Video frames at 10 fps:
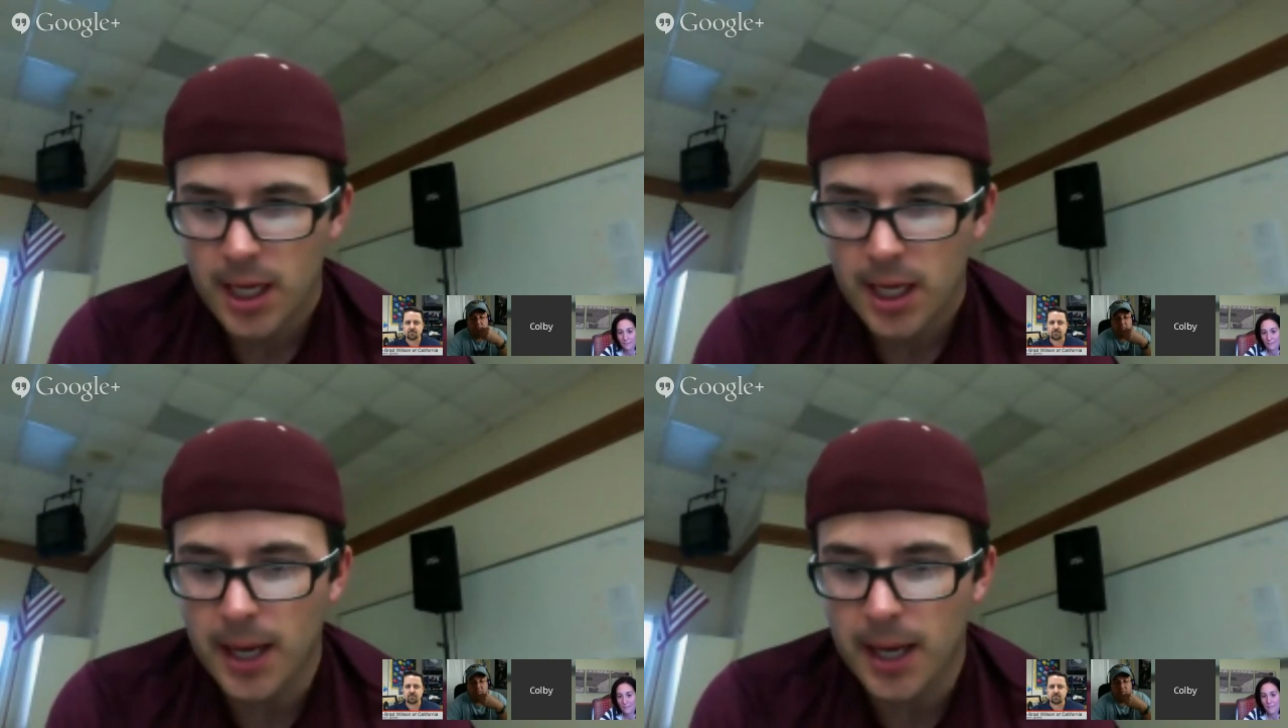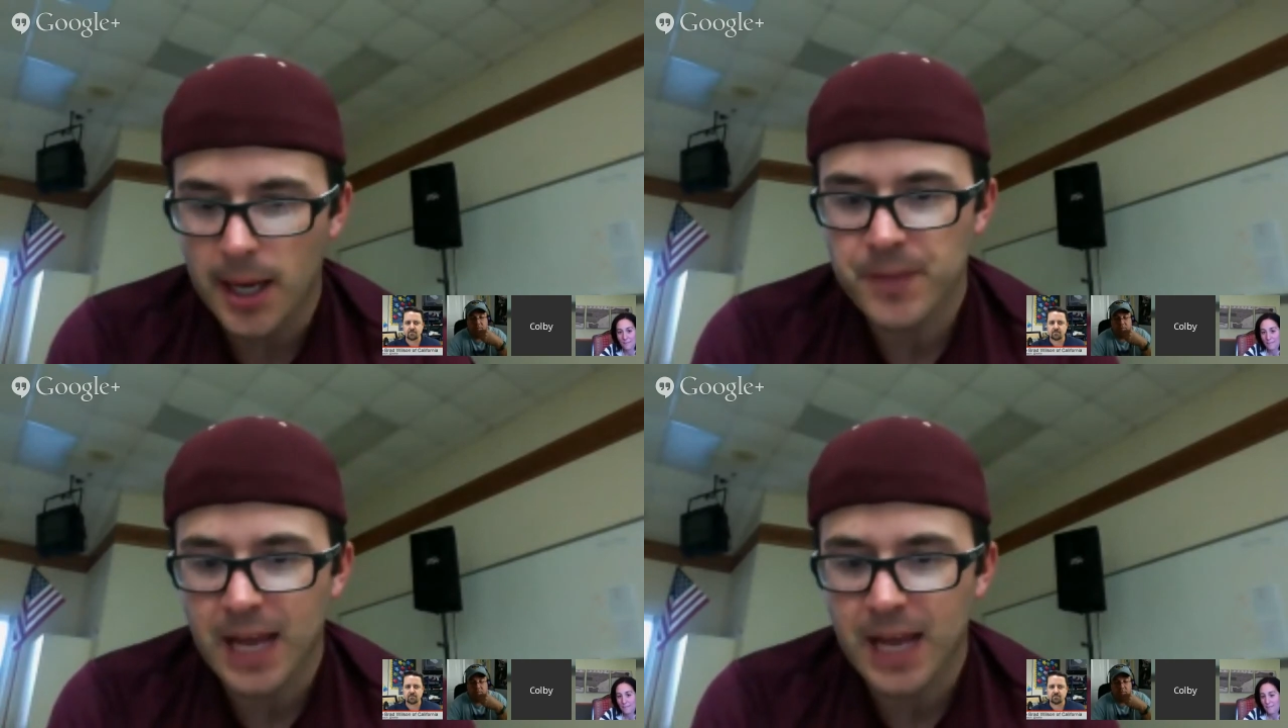
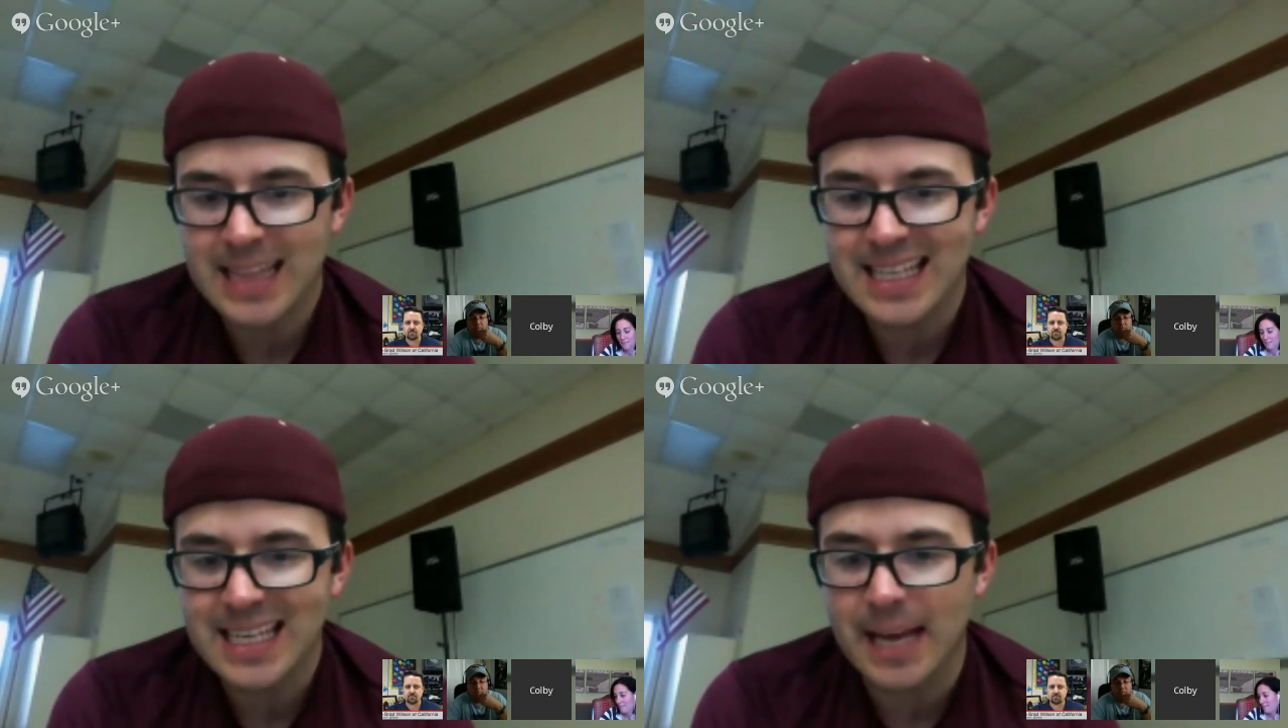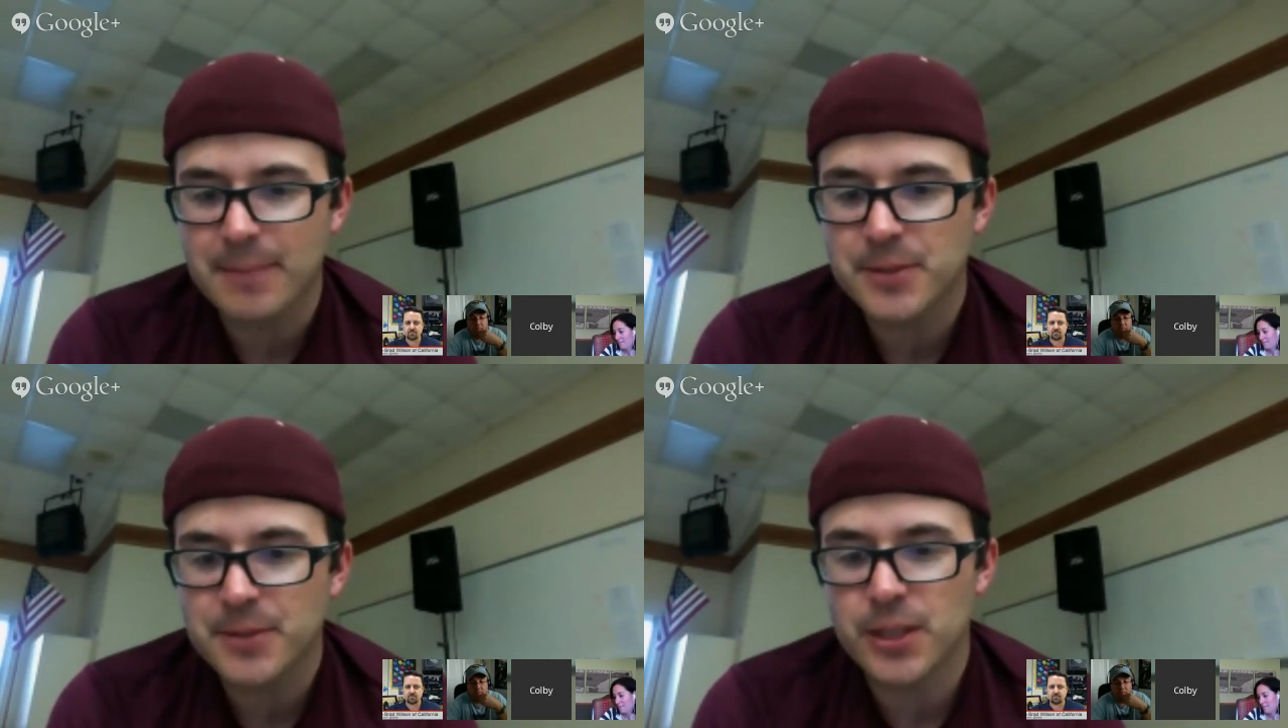I think
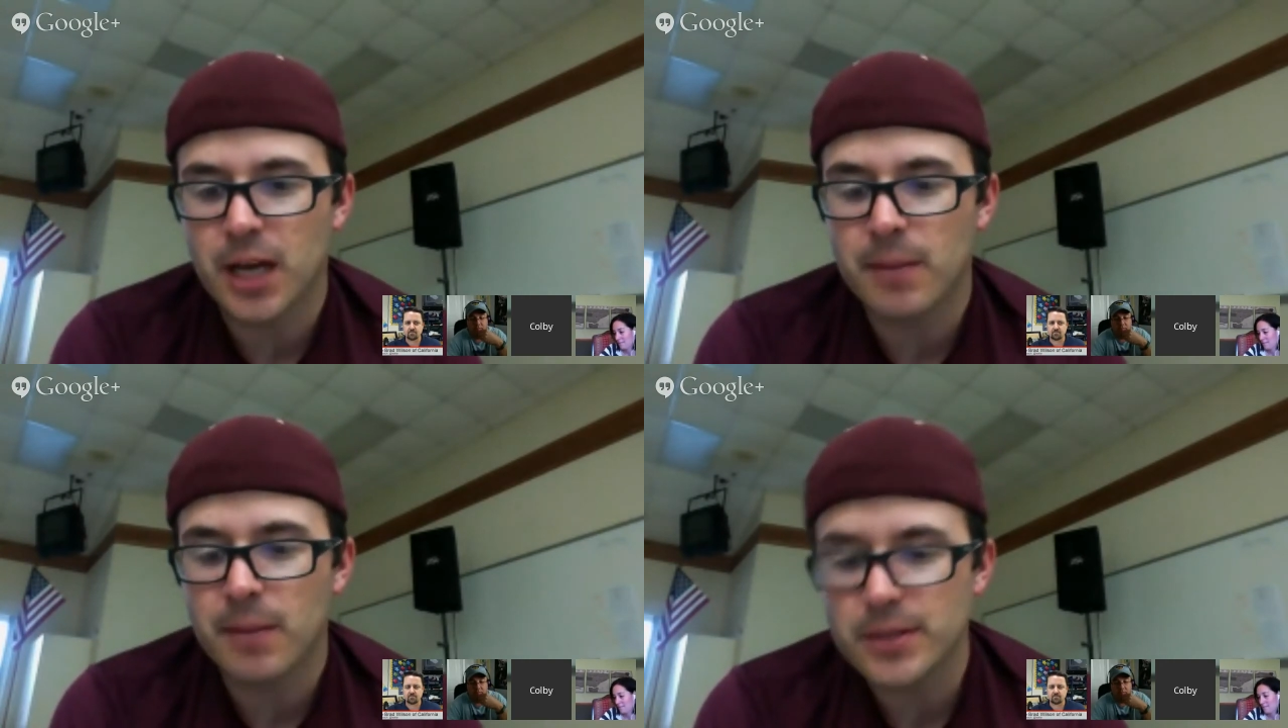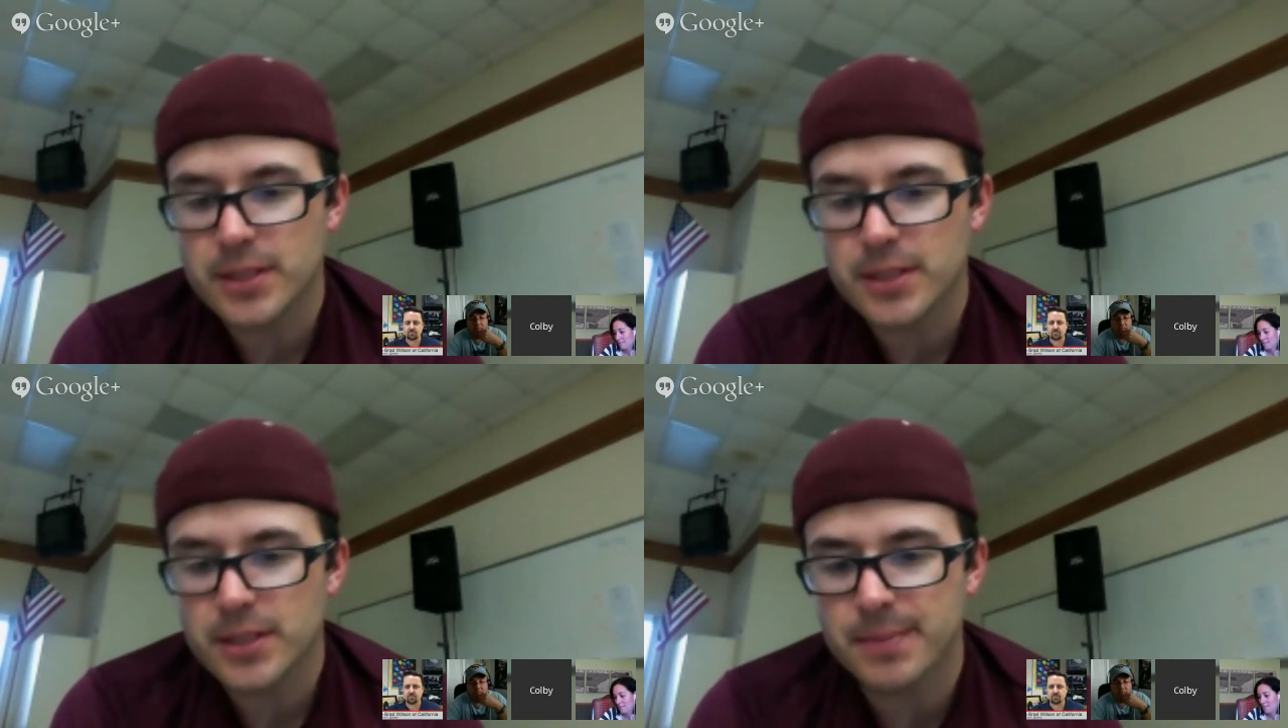Absolutely Almost is the